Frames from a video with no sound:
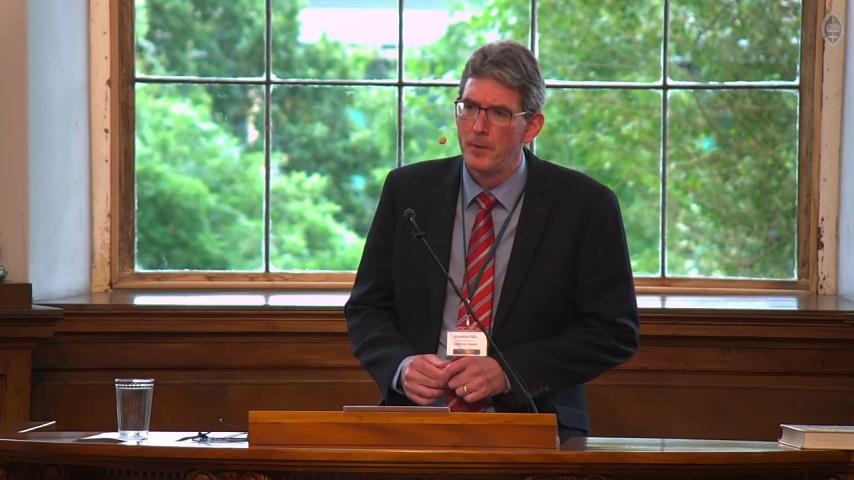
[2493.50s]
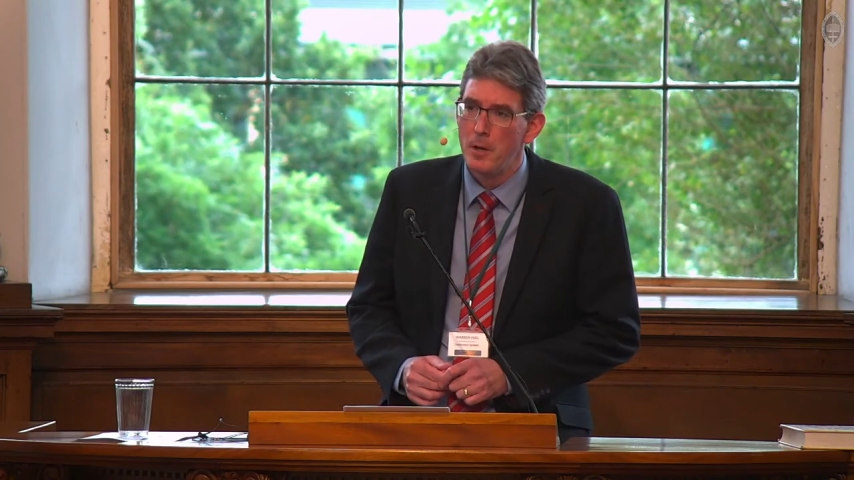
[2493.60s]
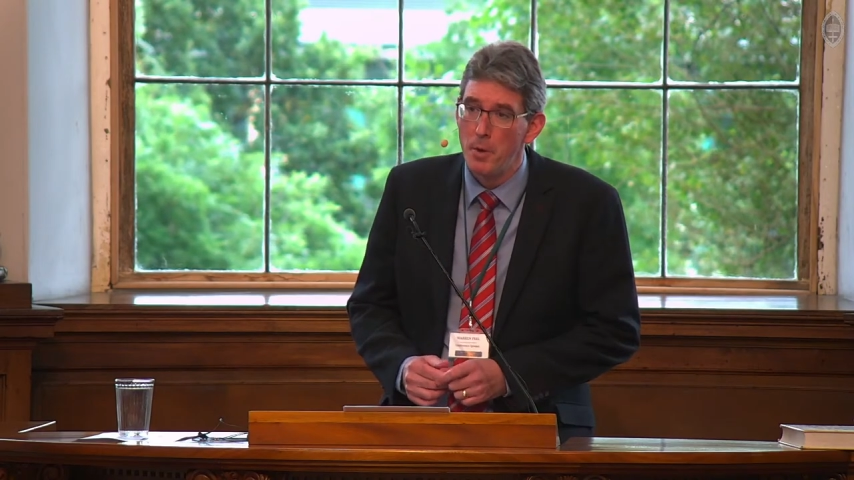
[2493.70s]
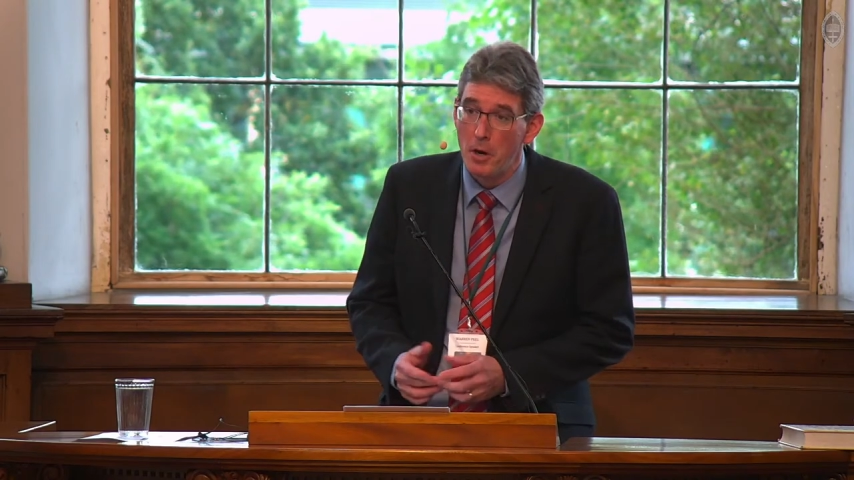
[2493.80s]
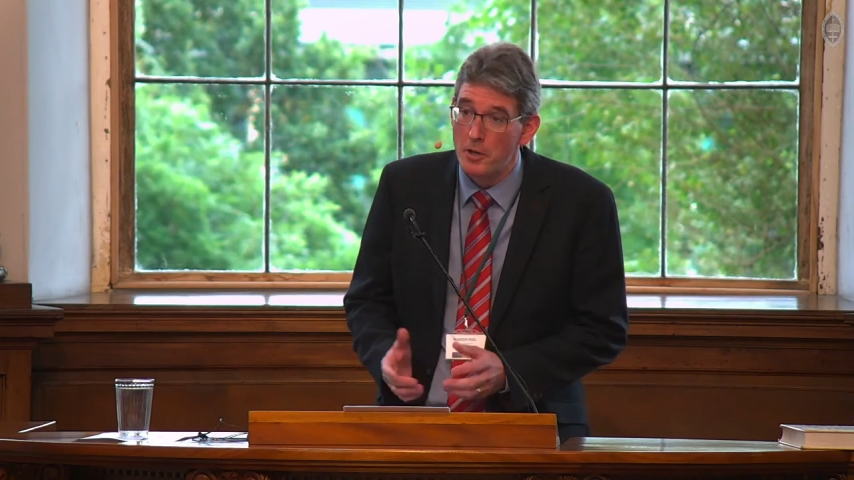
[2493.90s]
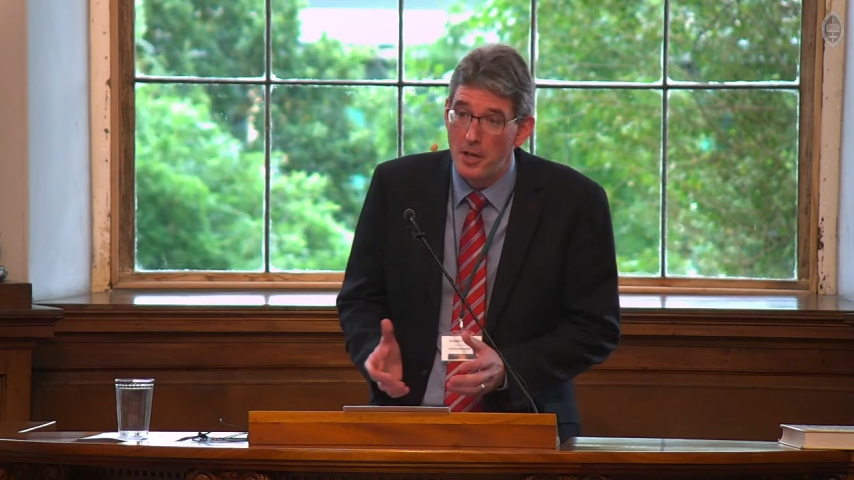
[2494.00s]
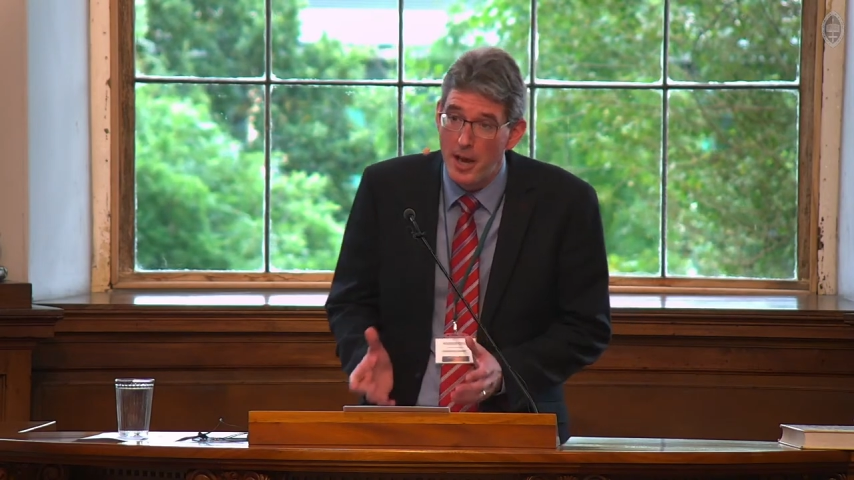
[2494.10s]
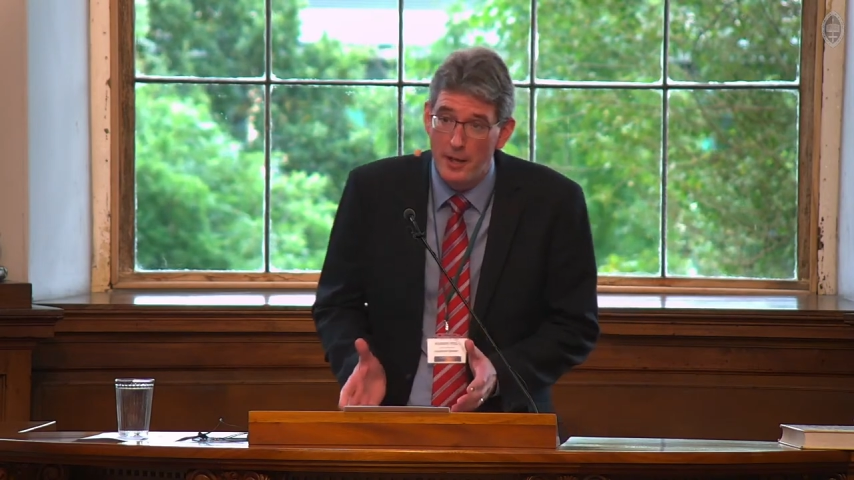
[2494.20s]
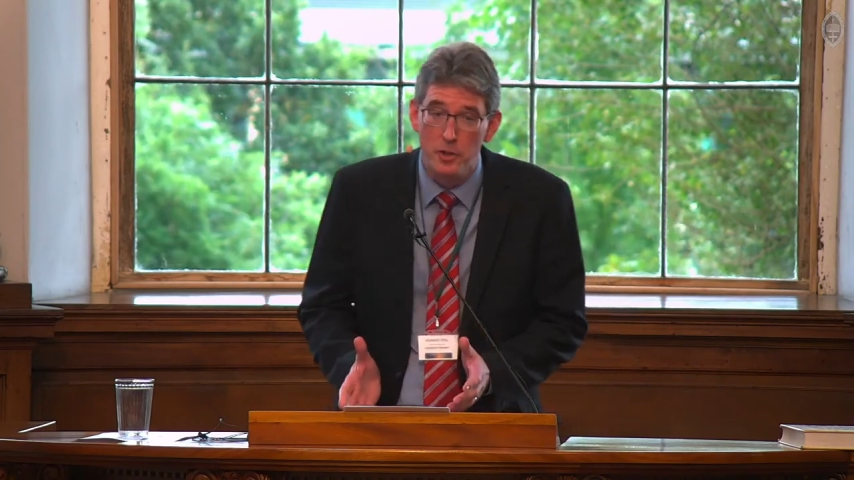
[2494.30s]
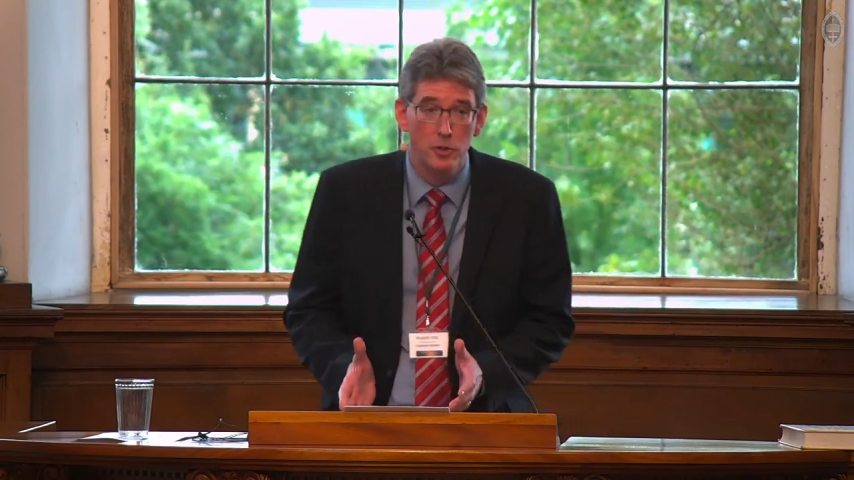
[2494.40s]
But our
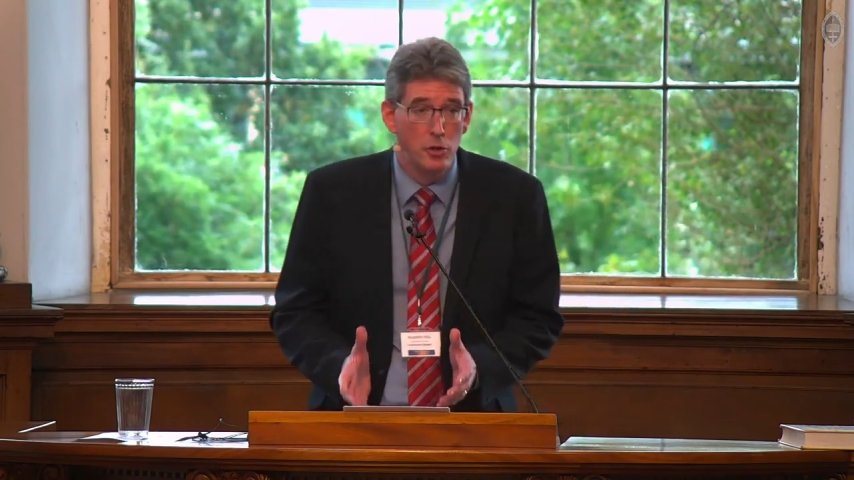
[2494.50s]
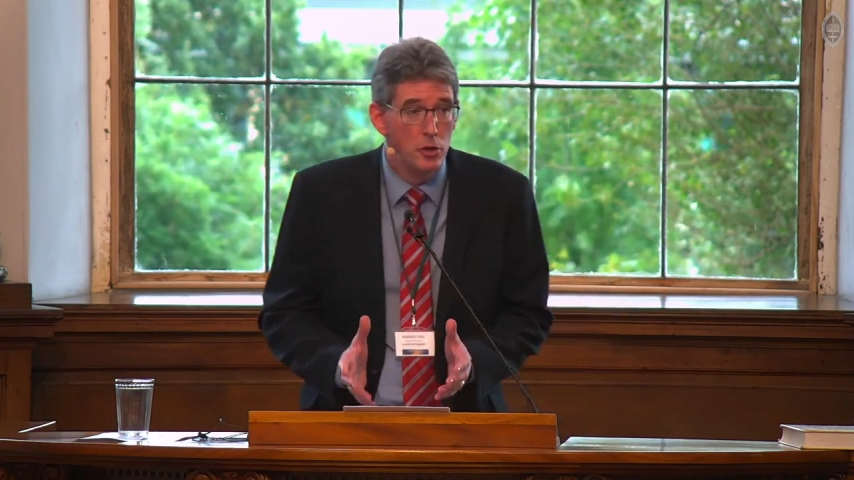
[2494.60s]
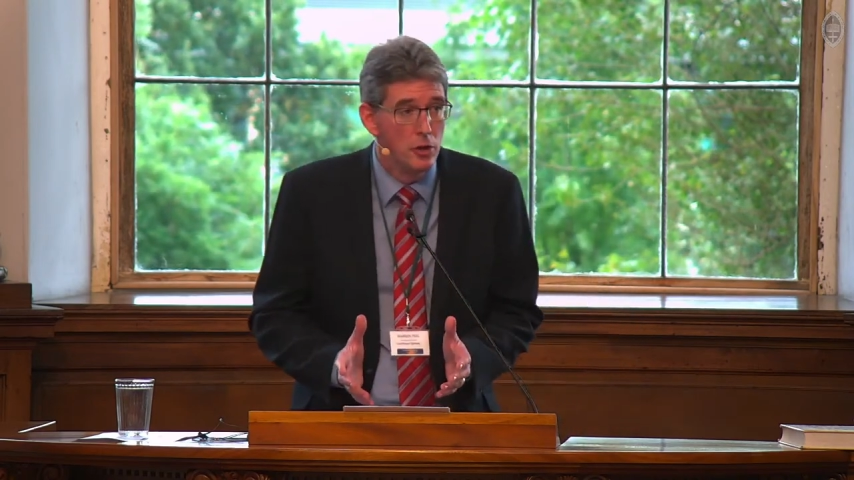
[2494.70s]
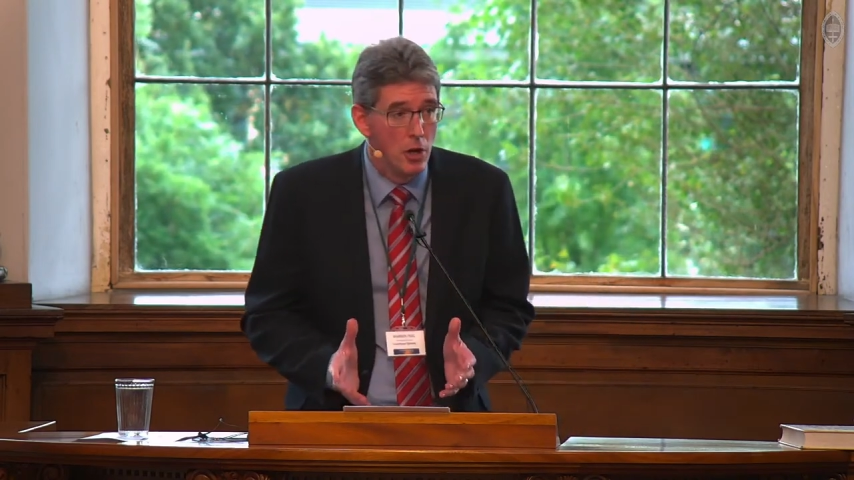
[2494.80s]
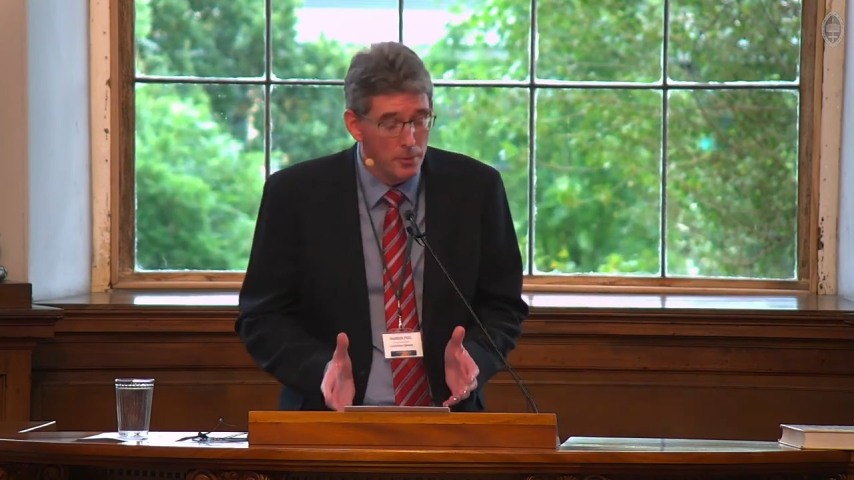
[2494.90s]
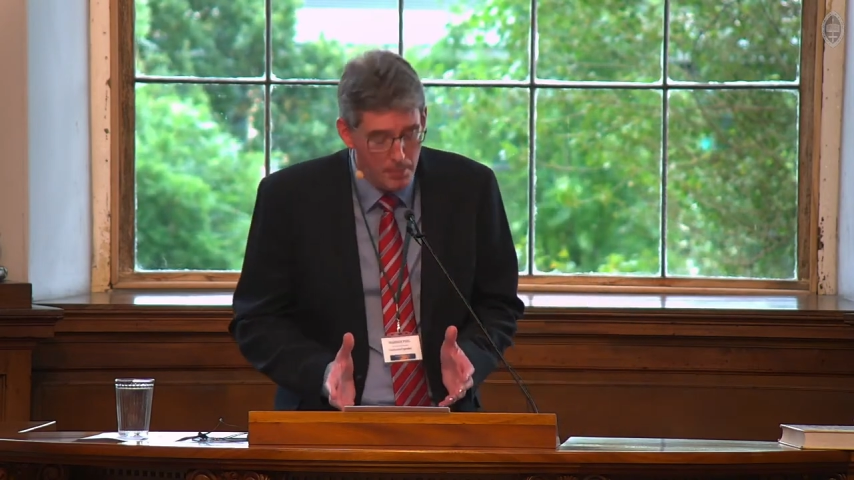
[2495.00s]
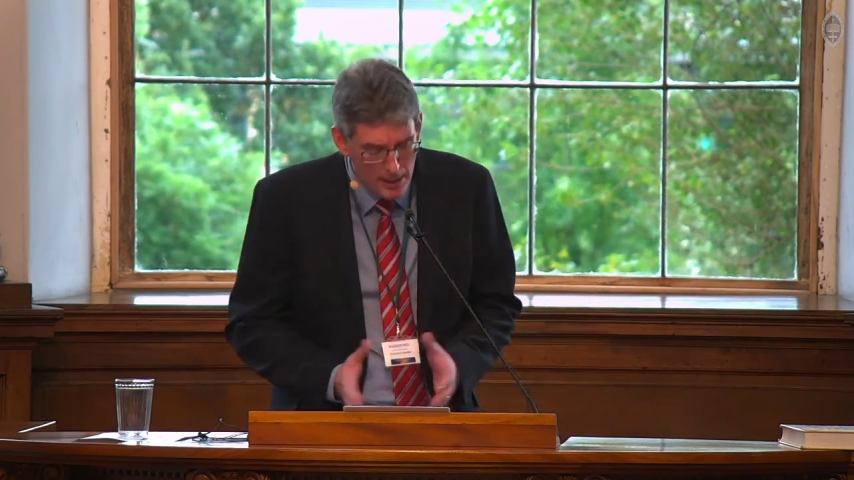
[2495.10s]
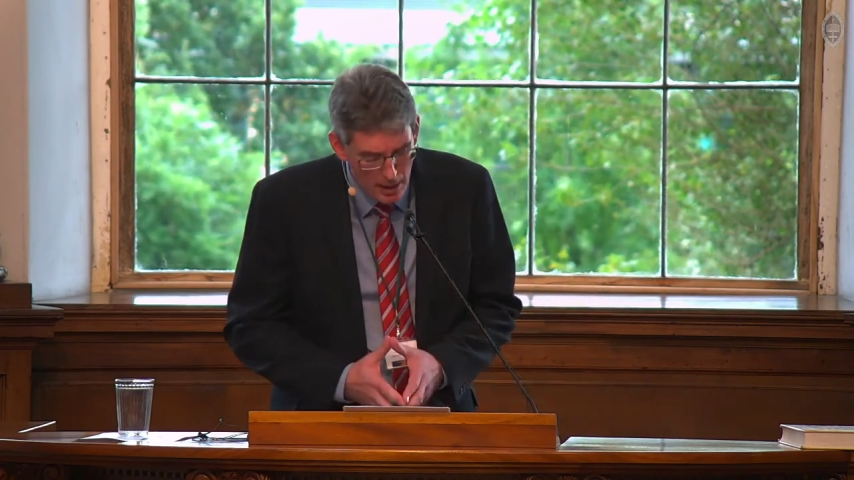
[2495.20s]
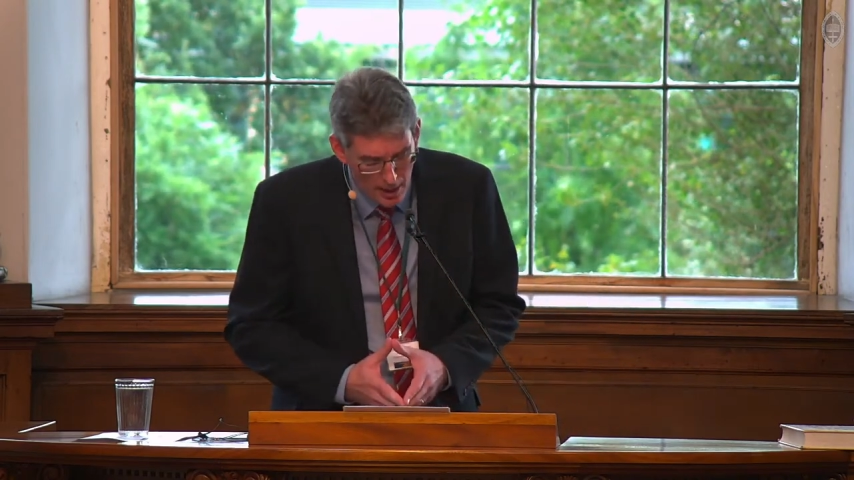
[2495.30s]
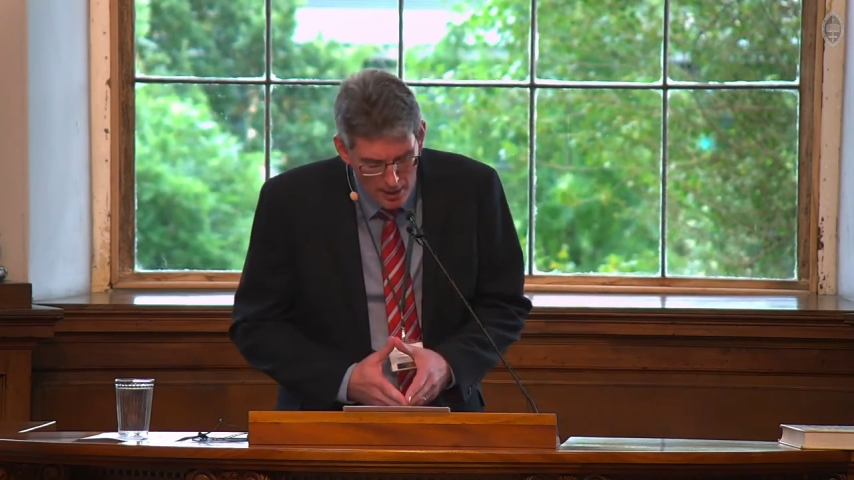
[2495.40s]
text could not be
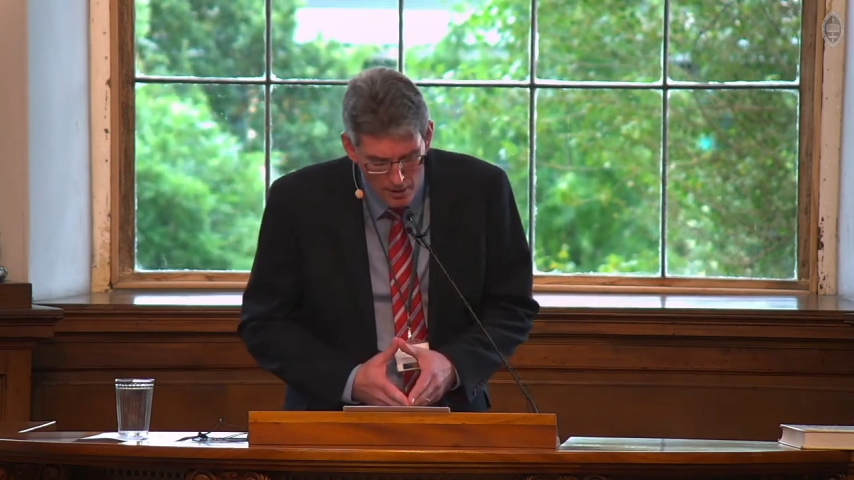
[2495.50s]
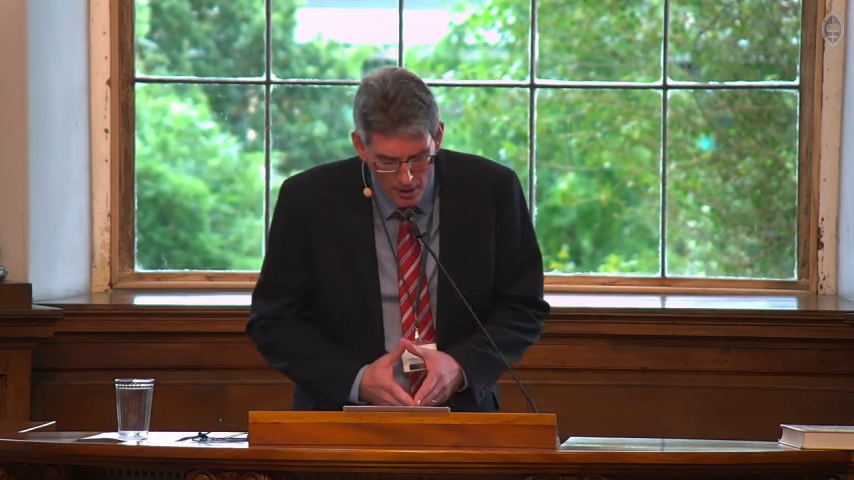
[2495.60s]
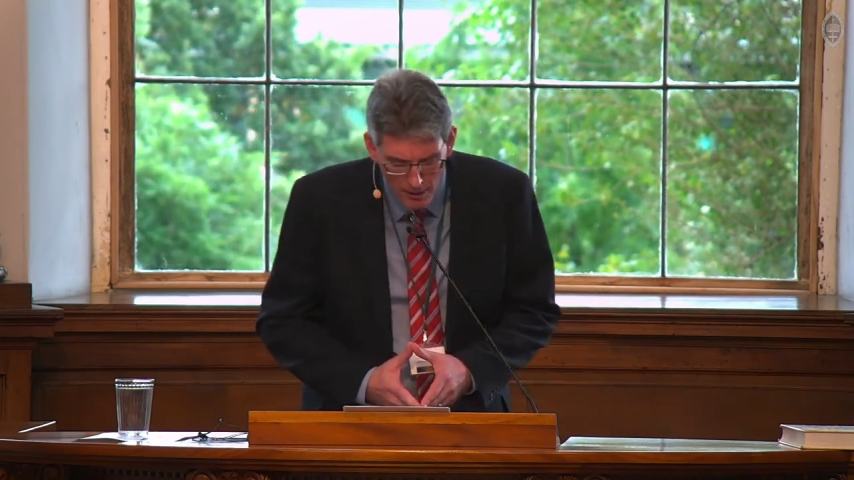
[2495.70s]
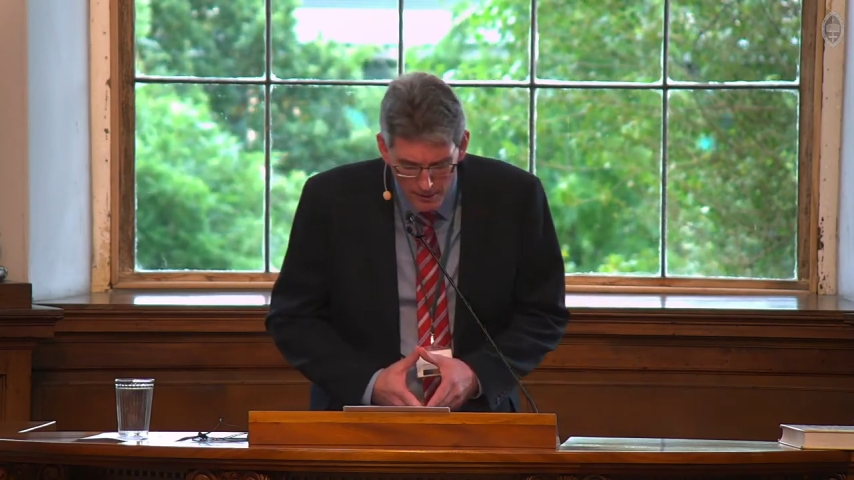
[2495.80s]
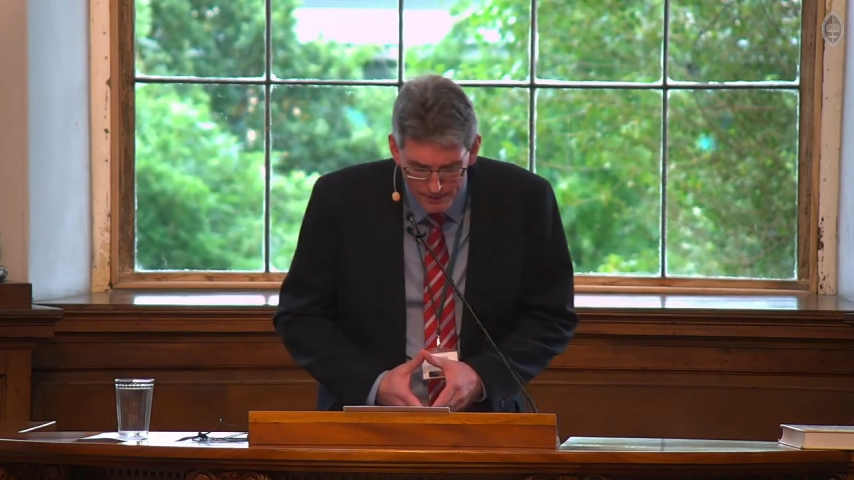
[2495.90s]
clearer.